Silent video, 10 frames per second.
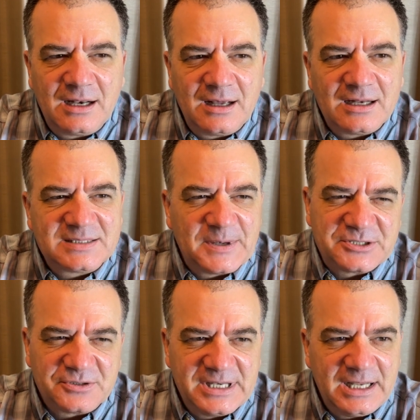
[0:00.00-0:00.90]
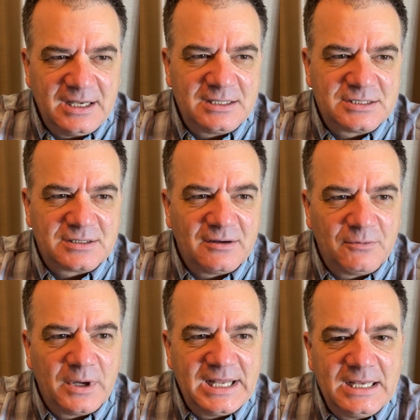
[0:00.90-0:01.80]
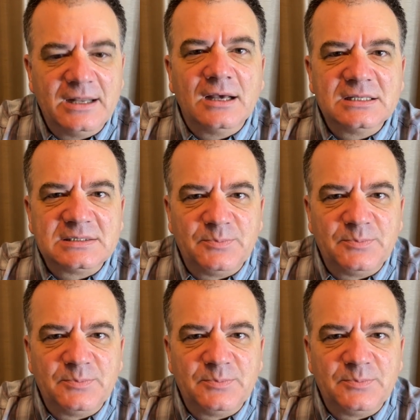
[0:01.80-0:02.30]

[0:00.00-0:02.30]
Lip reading: of got a special niche of what he does.